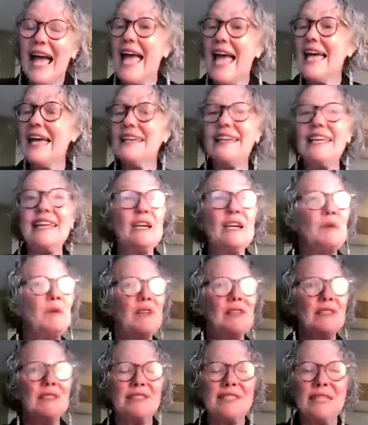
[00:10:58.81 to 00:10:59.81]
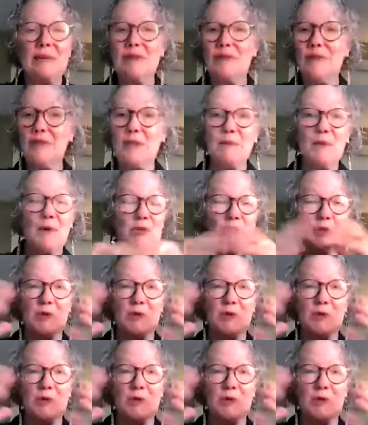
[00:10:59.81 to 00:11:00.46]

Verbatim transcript: And it was some of the most